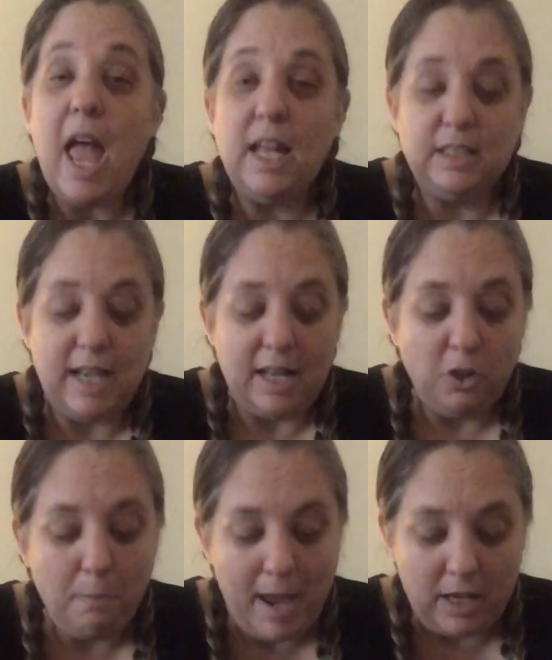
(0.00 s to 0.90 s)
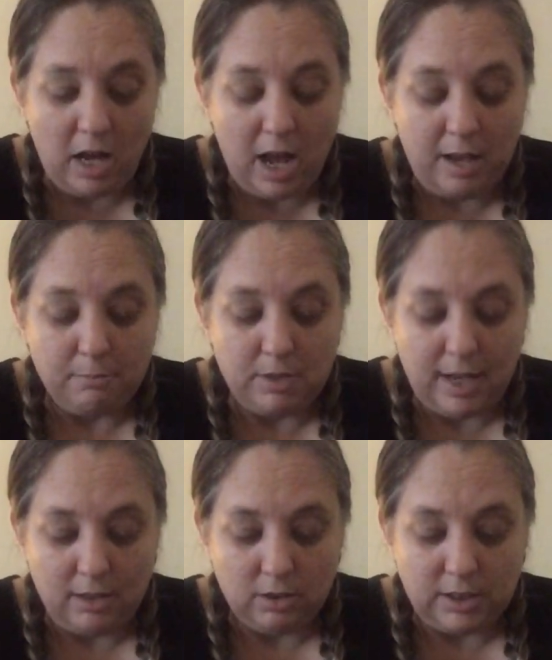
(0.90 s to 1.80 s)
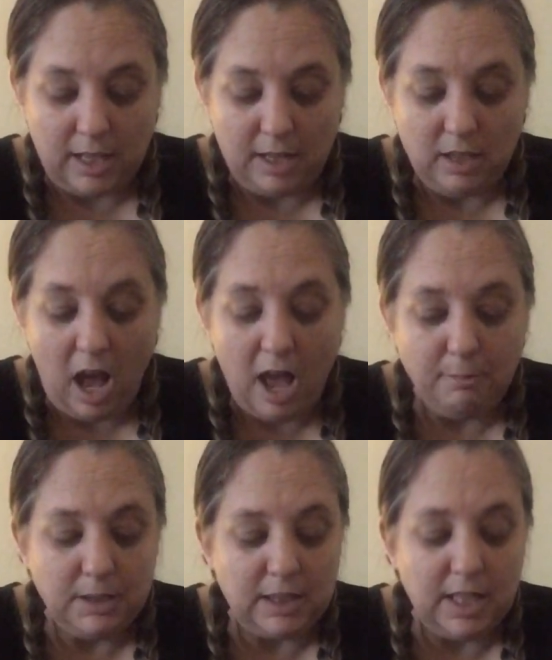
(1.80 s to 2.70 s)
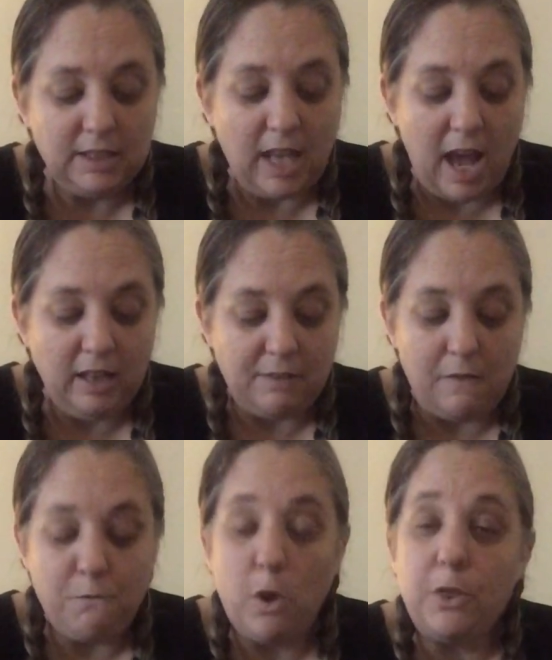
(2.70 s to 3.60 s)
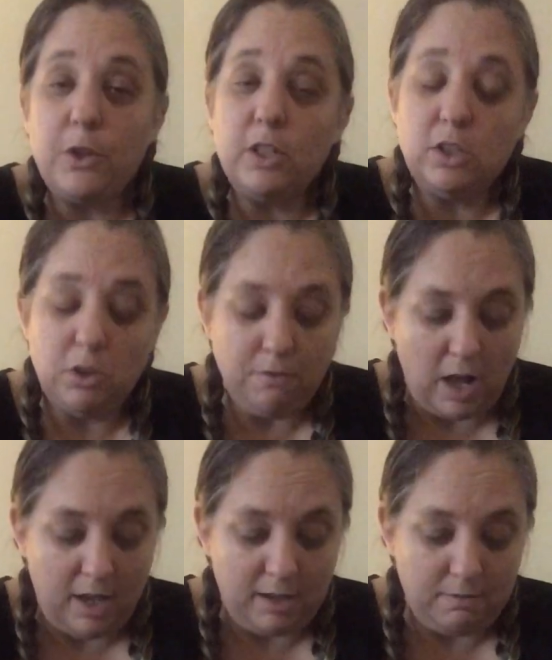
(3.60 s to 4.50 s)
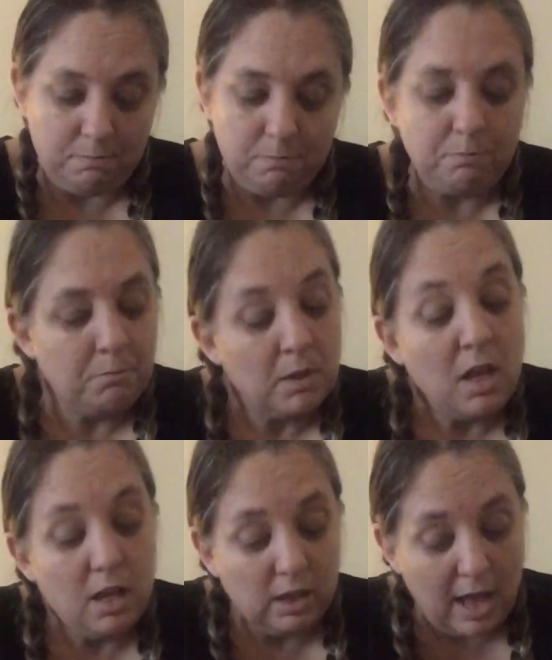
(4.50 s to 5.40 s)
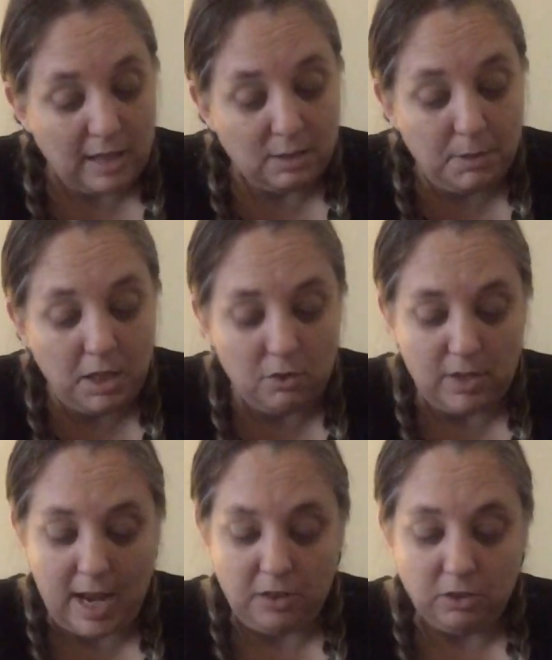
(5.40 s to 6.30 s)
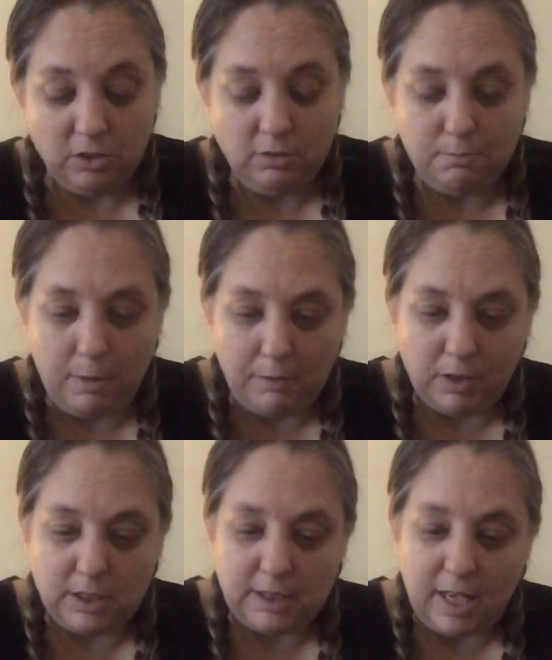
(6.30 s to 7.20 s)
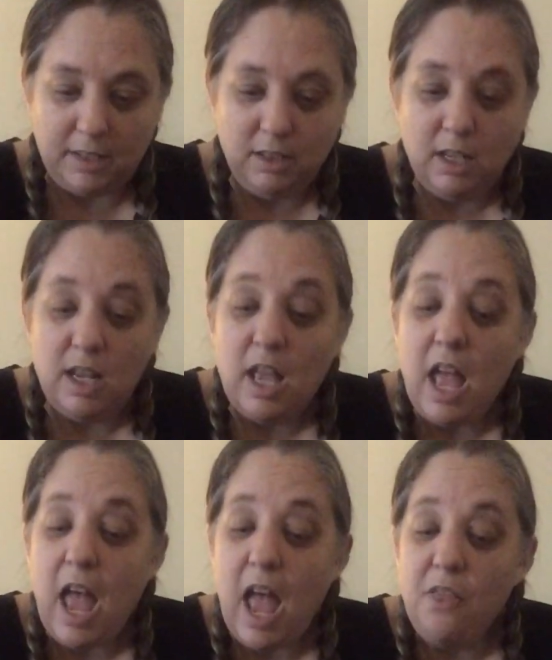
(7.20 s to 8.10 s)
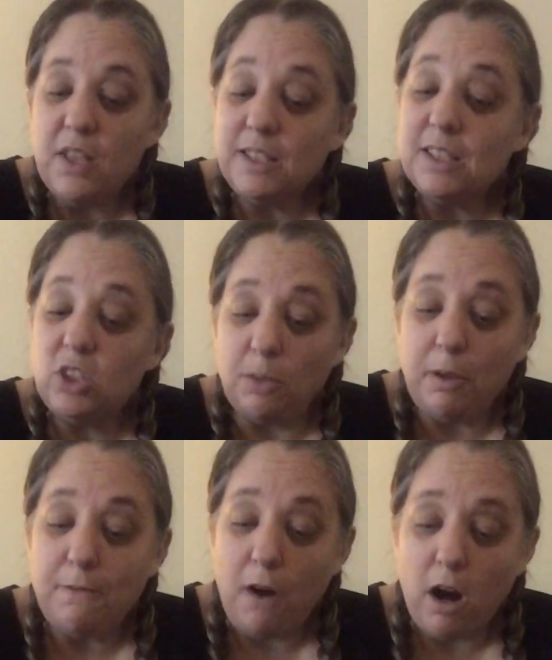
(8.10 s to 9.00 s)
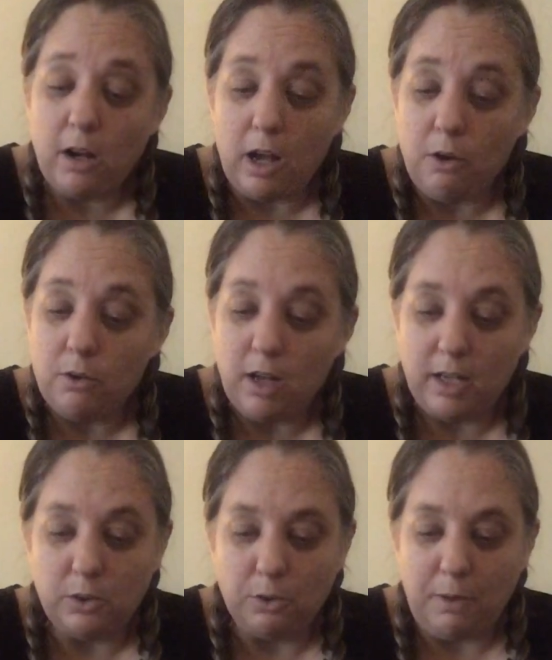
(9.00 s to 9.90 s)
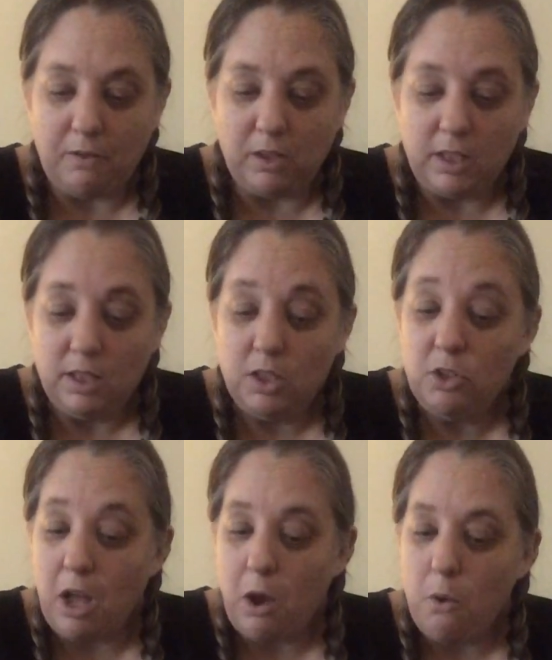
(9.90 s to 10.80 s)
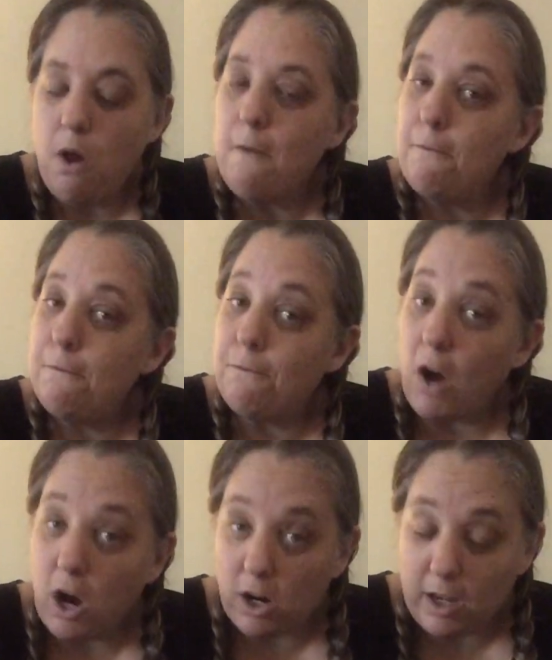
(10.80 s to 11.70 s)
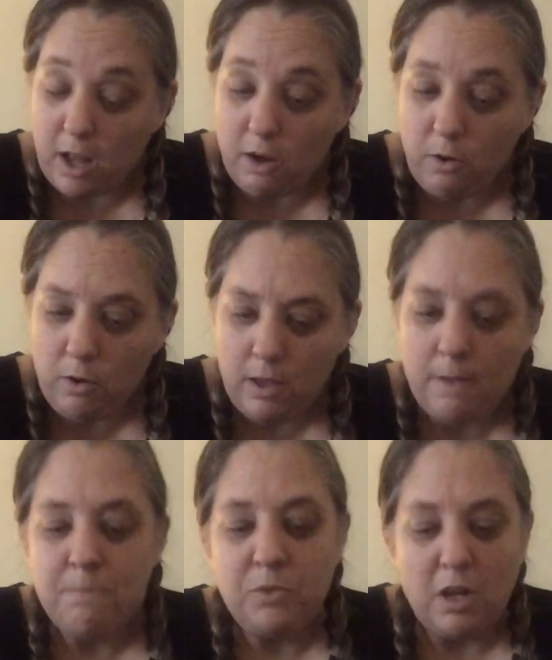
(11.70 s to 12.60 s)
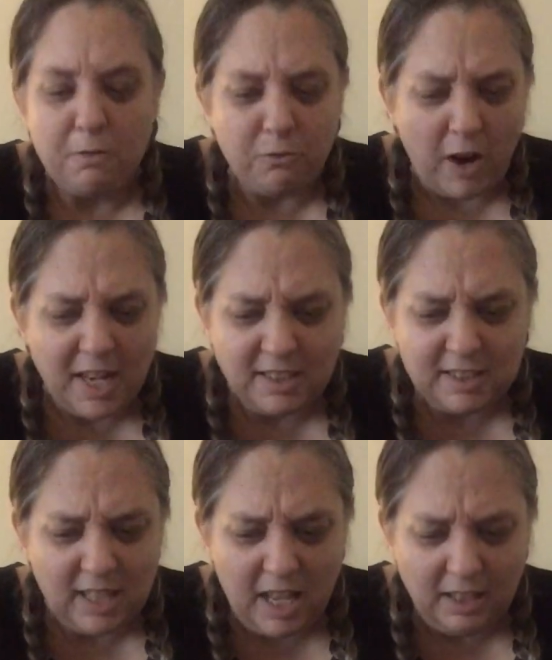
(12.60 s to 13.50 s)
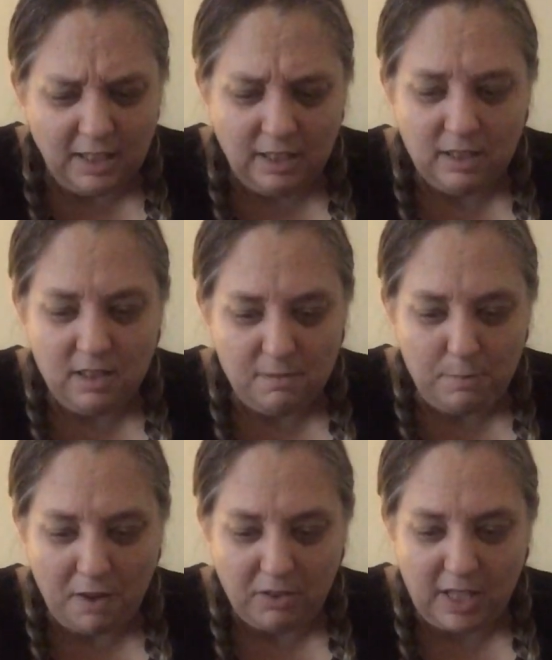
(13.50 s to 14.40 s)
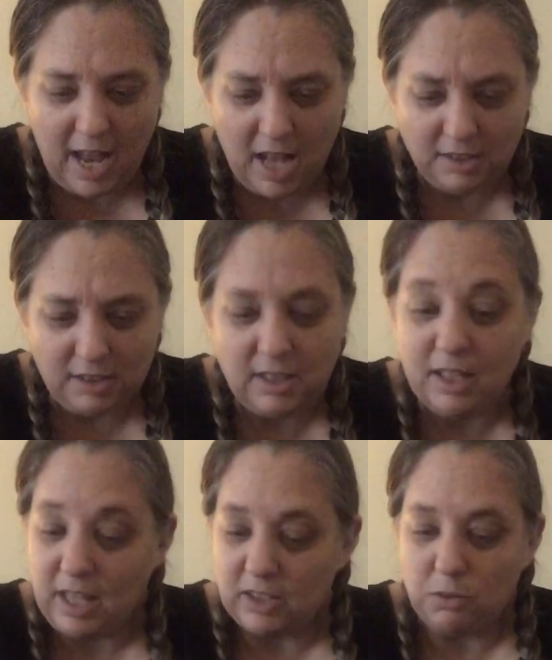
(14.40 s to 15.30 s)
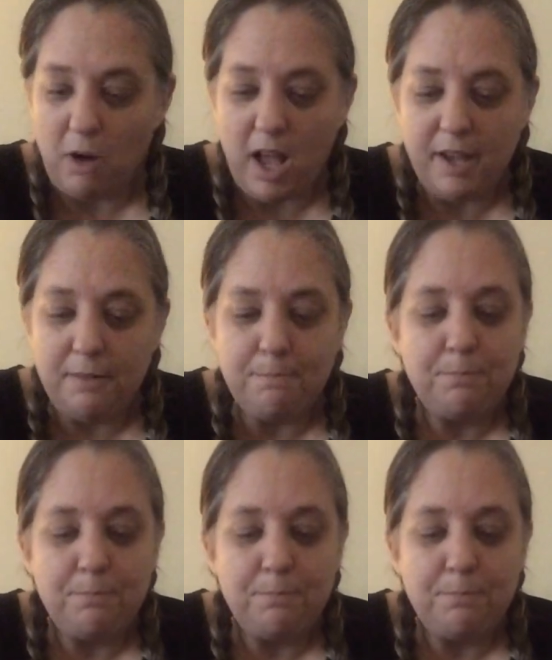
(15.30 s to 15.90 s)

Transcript: And Daniel Mannheim, Daniel said. I'm 6. I live at 432 Vine. Glad to meet you, Daniel, Beverly said. And this is Jimmy Fargo, I told Beverly. You know, Fargo. Frank's son? Beverly asked. That's right.